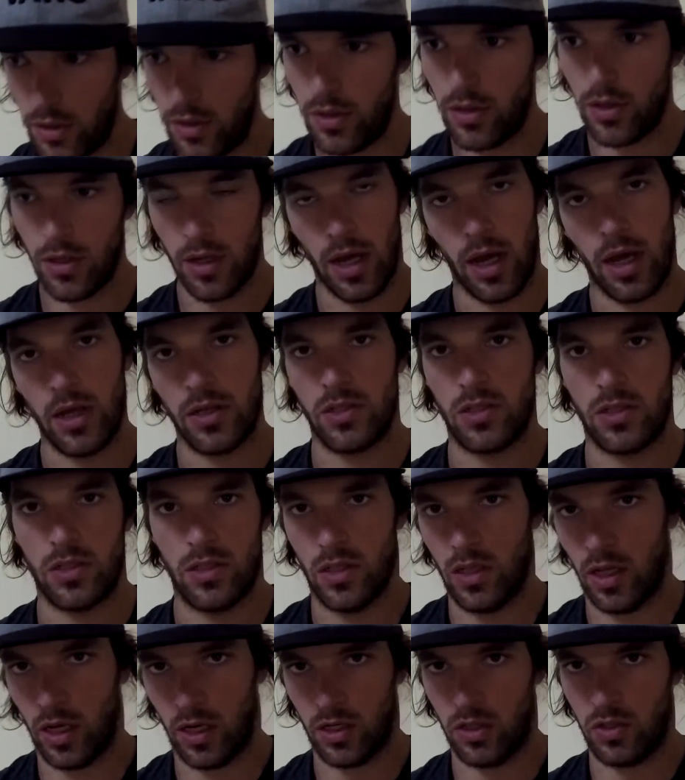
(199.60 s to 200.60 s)
us
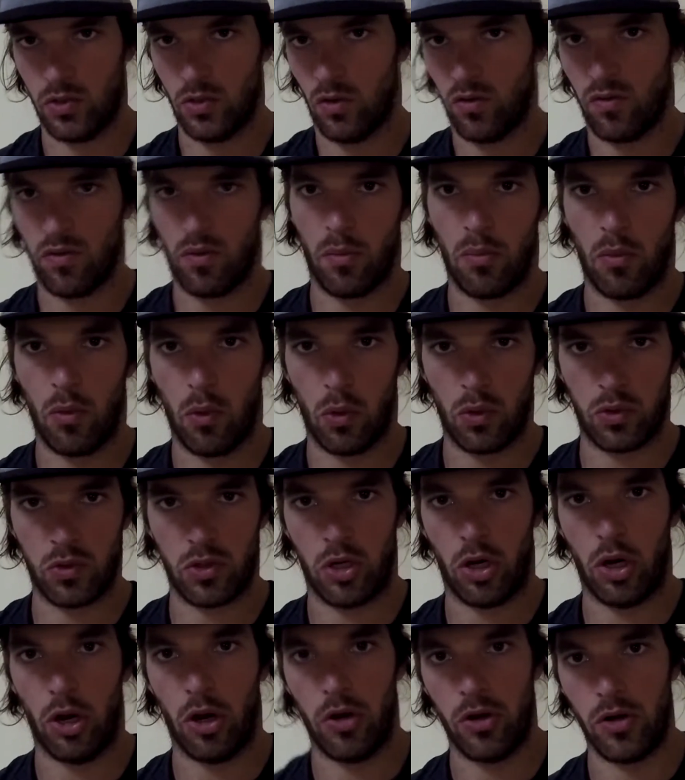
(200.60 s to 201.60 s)
like a sort of a Morse
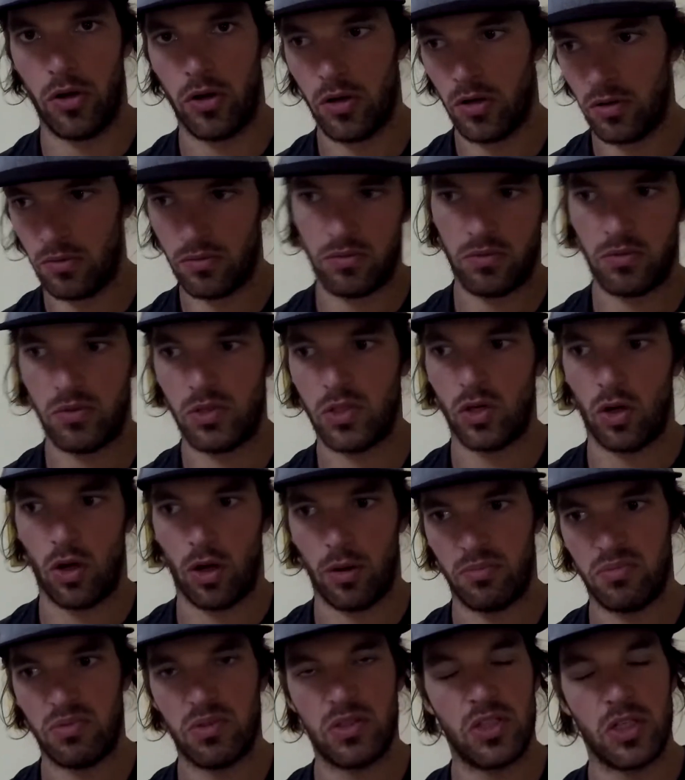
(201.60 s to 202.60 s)
code
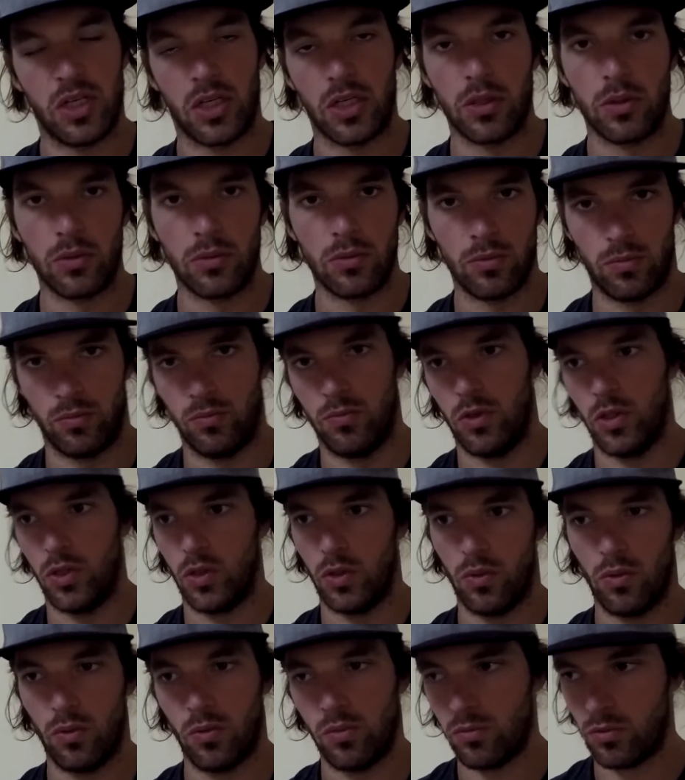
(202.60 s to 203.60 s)
type signal, which
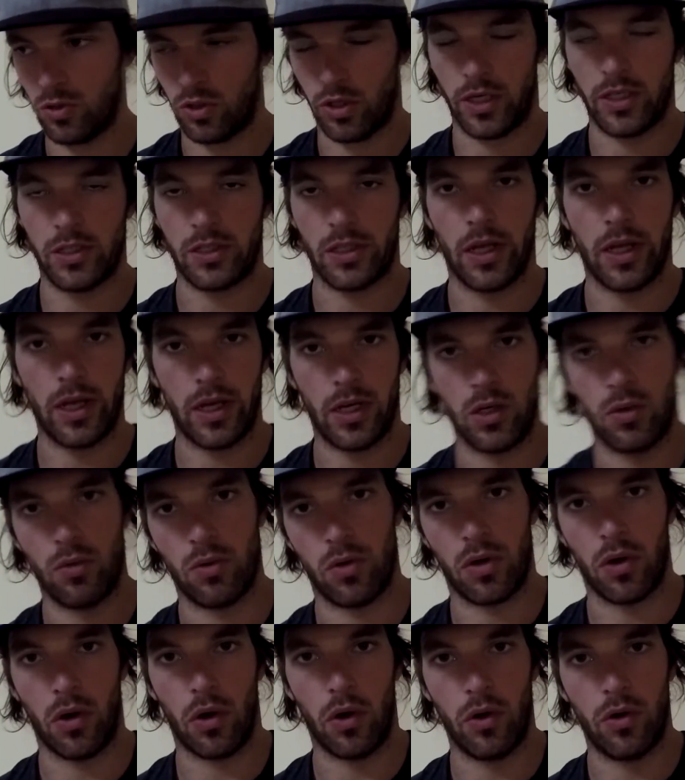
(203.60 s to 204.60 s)
will translate into a
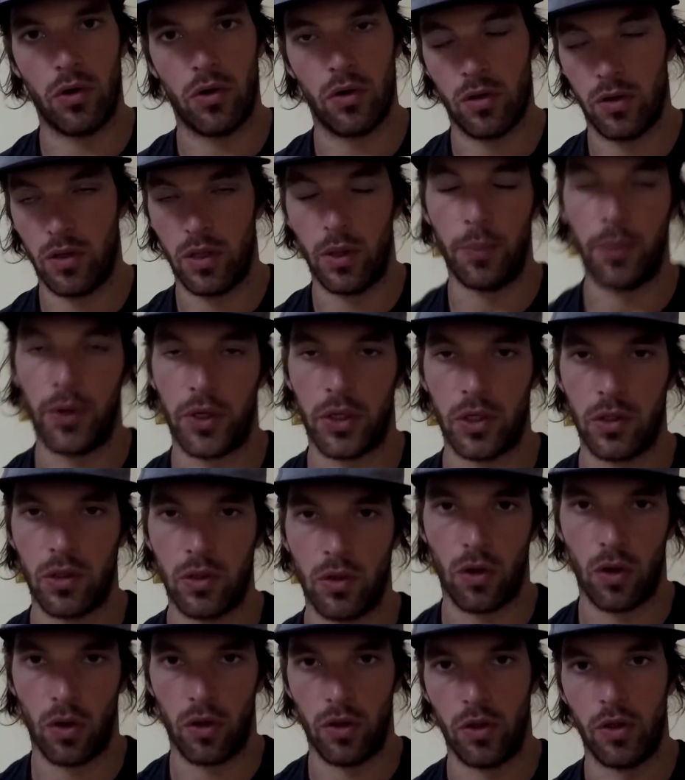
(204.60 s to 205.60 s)
code, and then we can
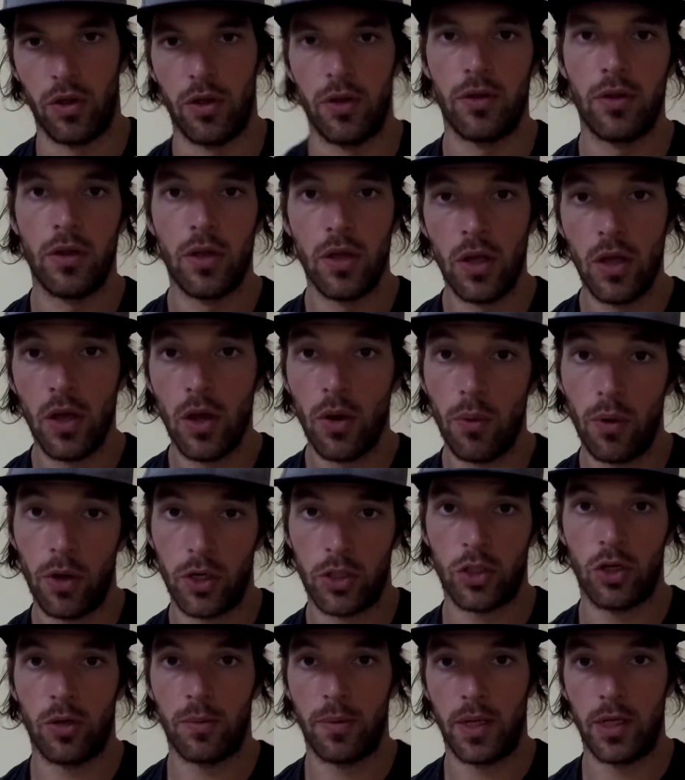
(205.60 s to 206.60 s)
look on the
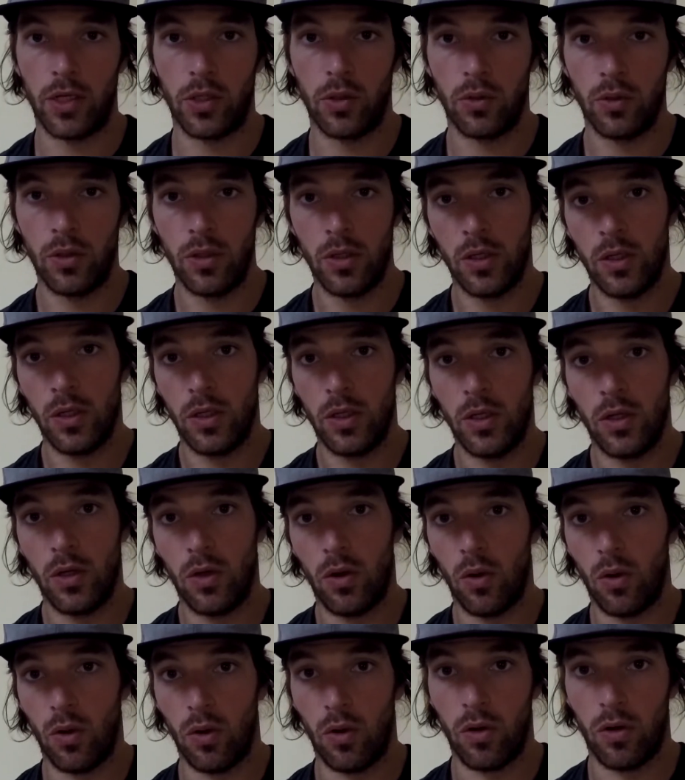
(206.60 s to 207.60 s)
workshop manual
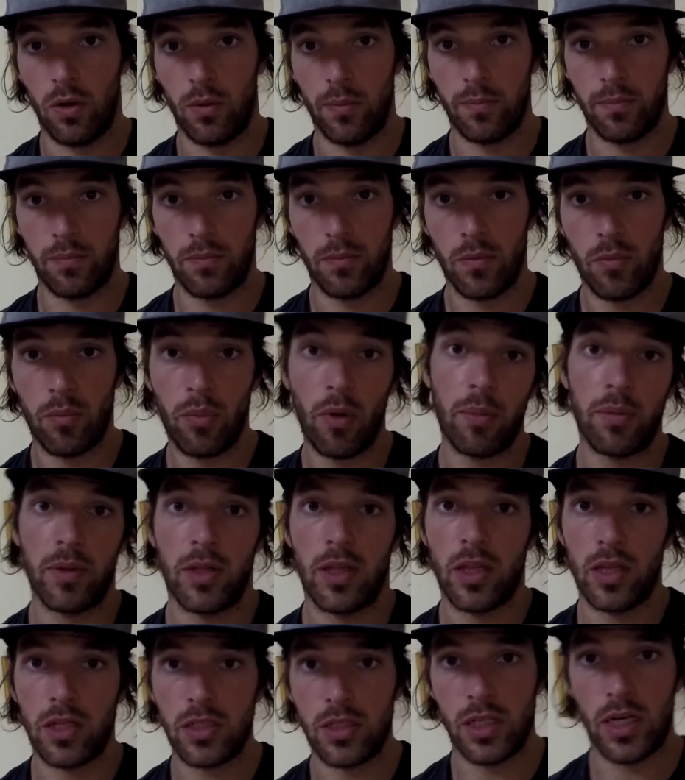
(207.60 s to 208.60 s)
or probably
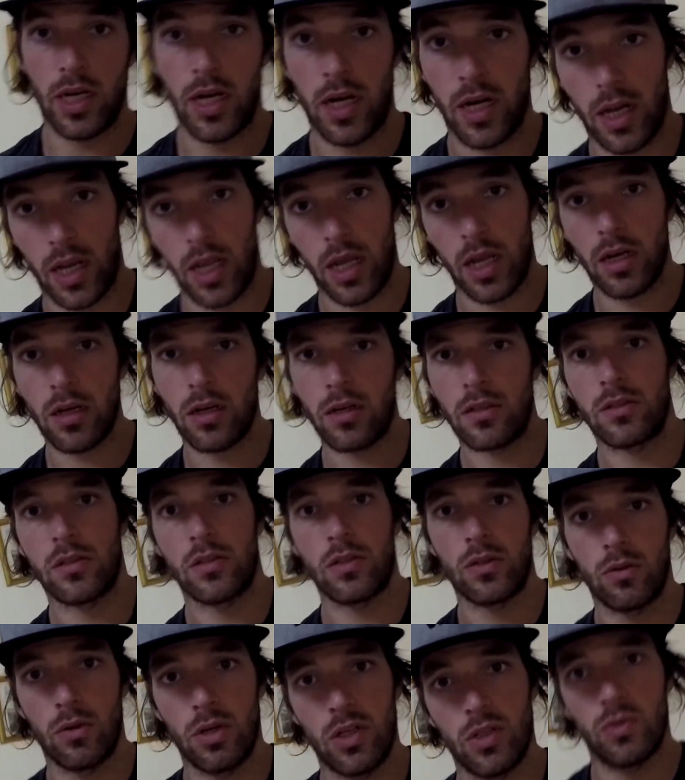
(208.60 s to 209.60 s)
the internet again, because it's
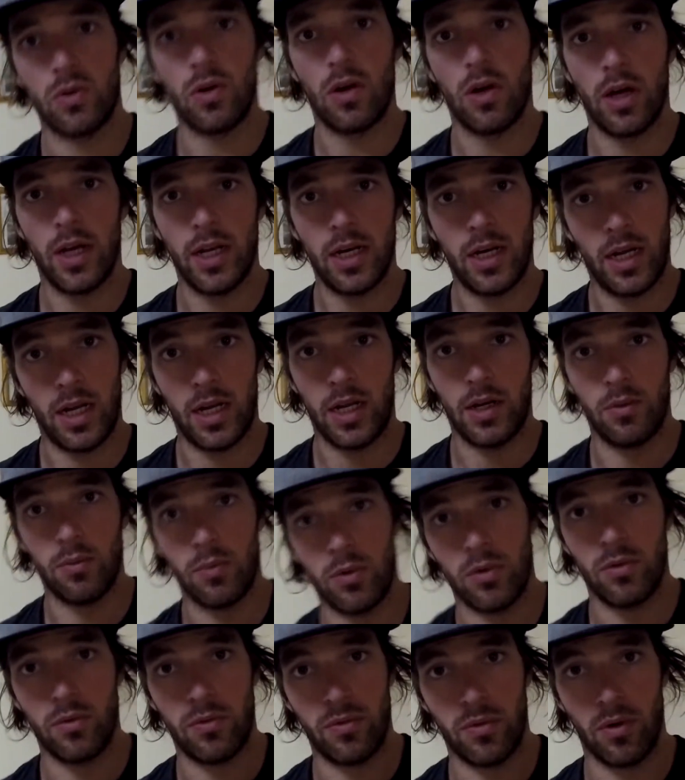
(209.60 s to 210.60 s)
always right, and
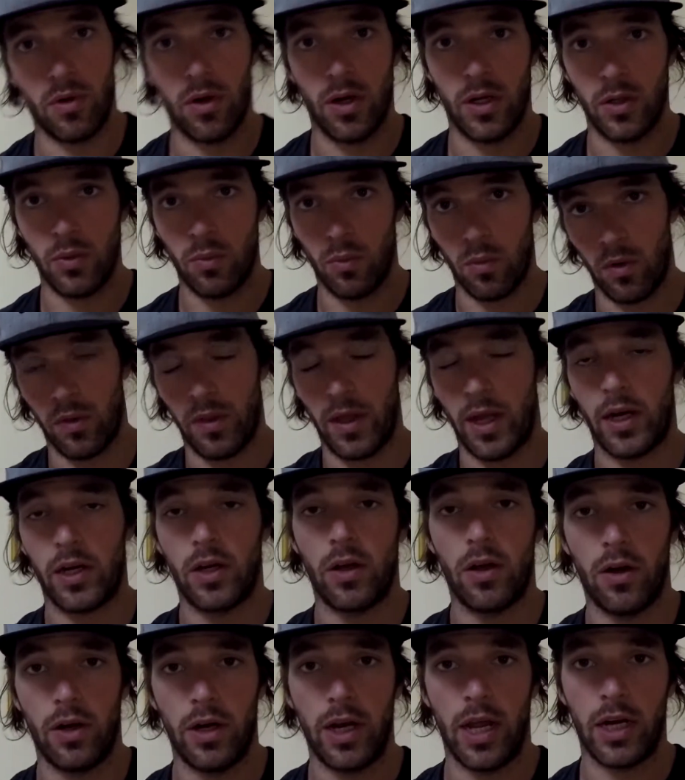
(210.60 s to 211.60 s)
we'll find what that
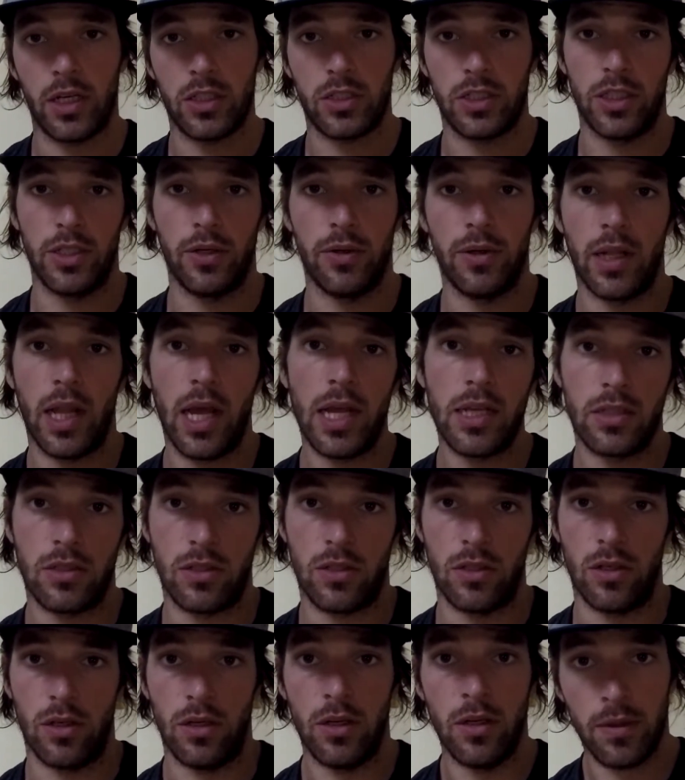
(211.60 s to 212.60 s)
code actually relates
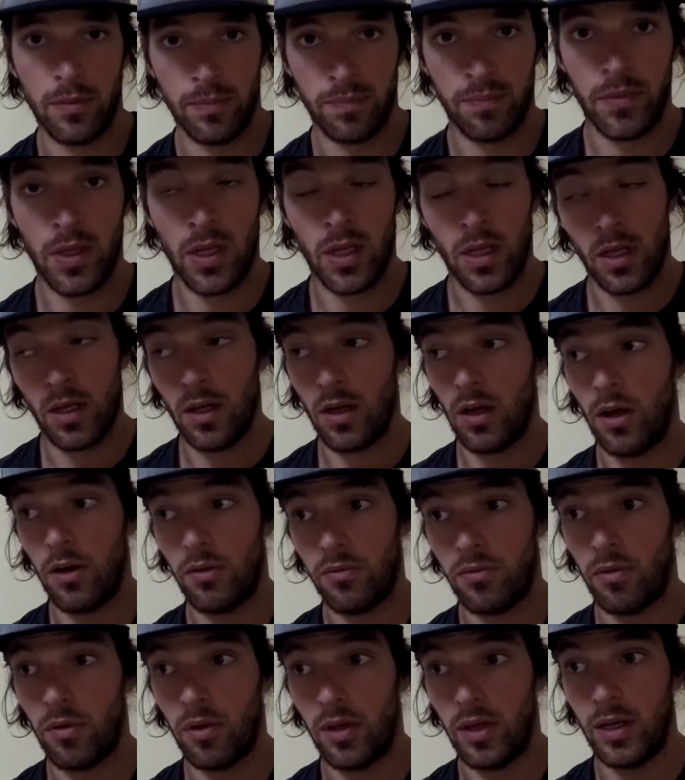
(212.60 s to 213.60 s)
to.
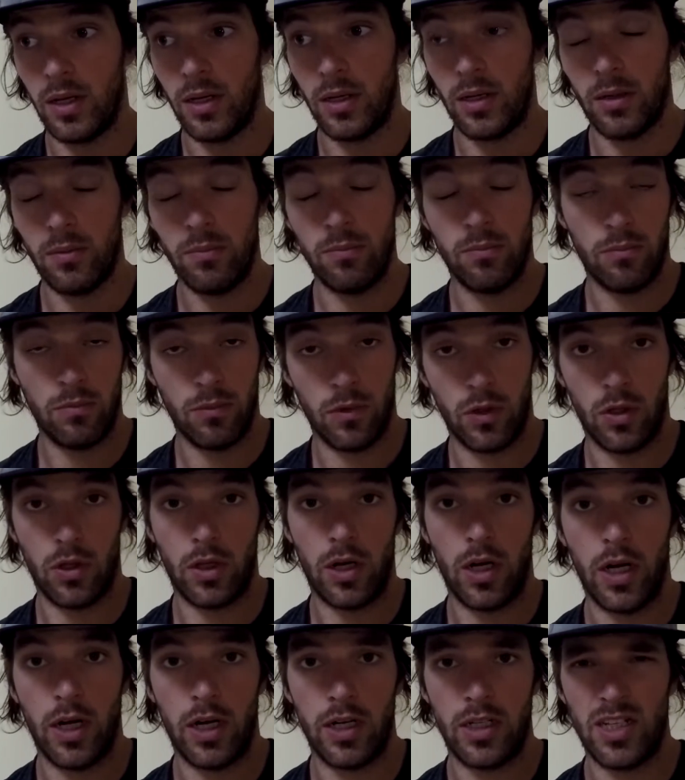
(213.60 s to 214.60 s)
Hopefully we'll look at
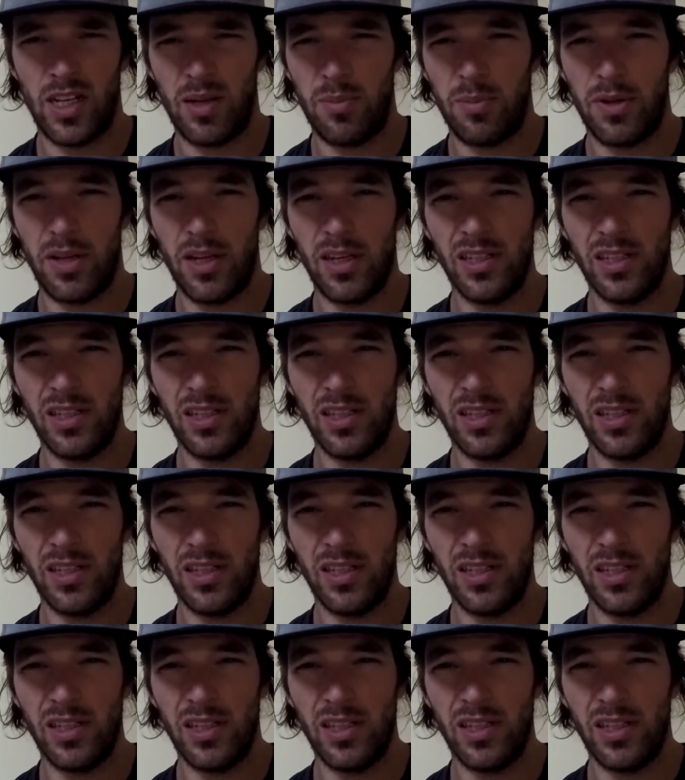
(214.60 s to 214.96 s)
it at a TPS